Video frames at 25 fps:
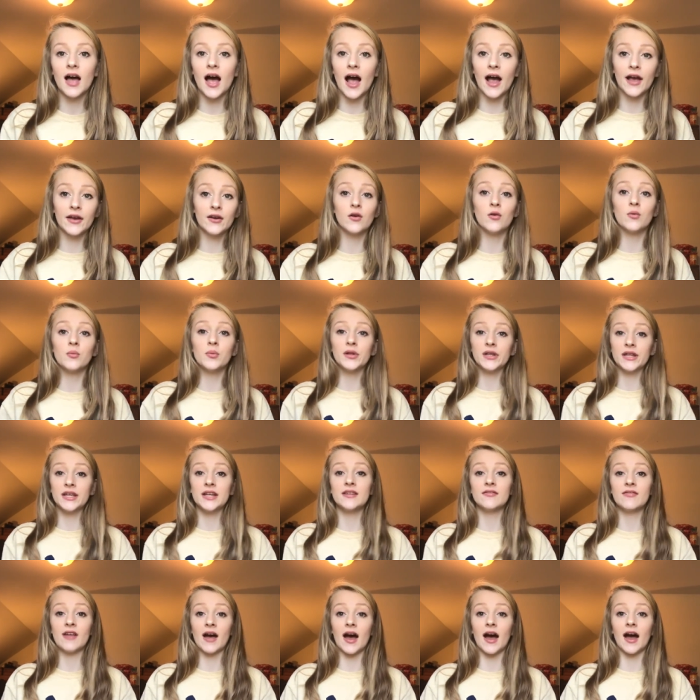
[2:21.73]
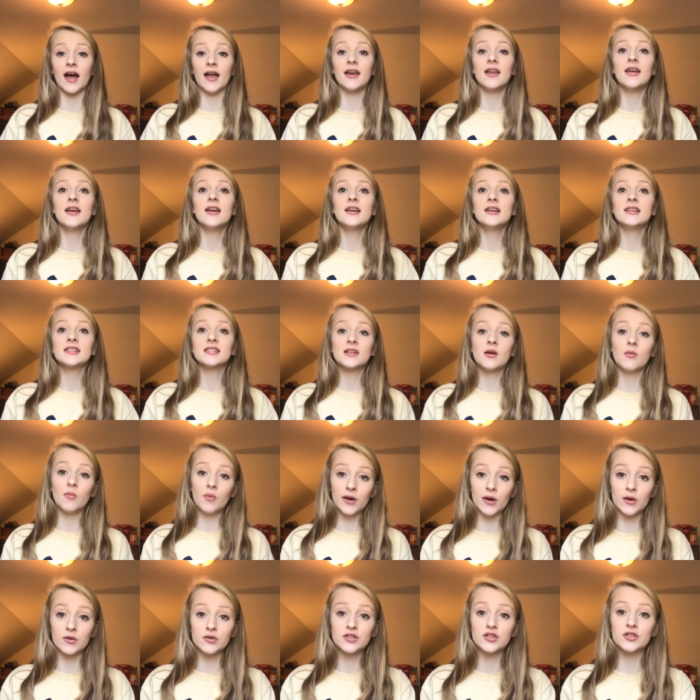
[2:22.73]
I don't believe that
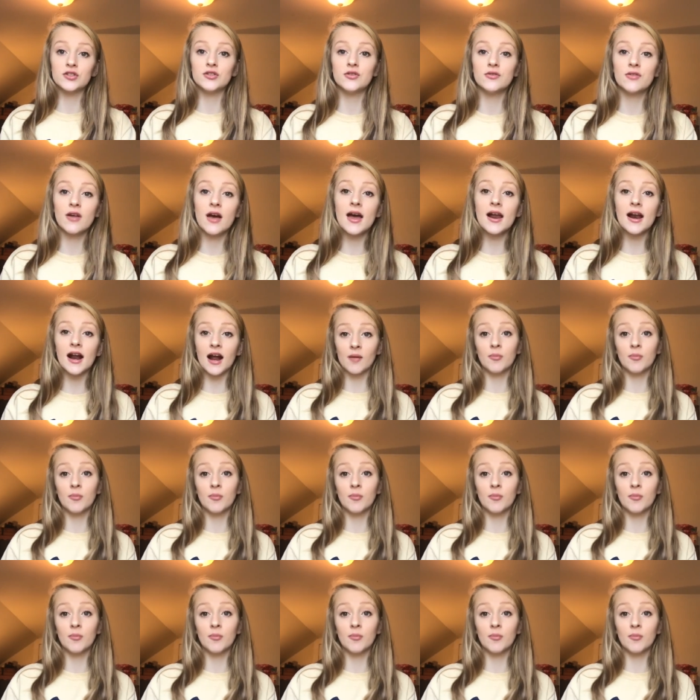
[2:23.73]
someone else could do that.